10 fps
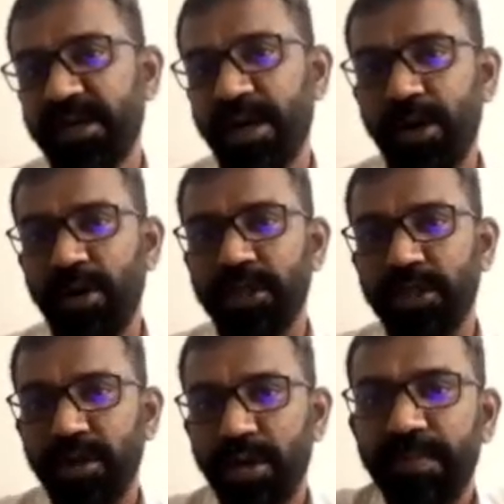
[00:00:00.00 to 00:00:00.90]
and
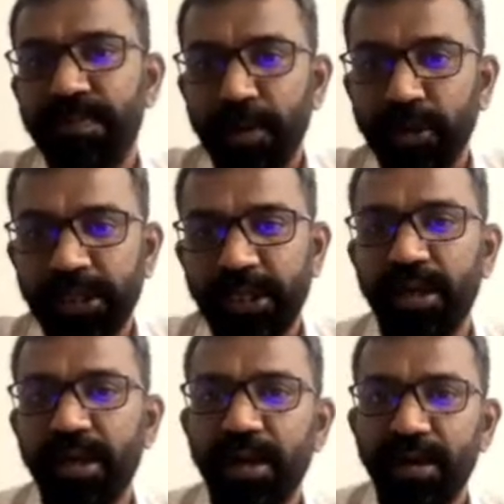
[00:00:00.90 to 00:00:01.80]
also a
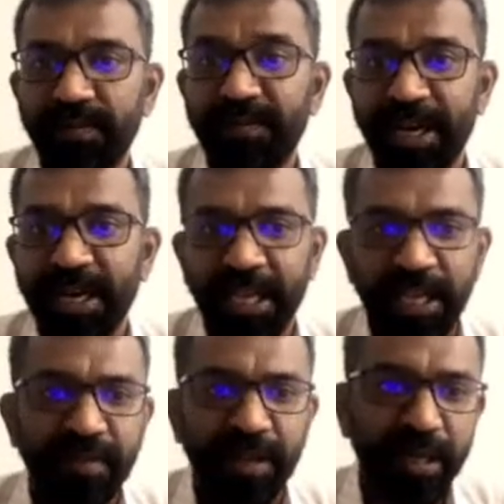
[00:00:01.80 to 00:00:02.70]
post-flooding event.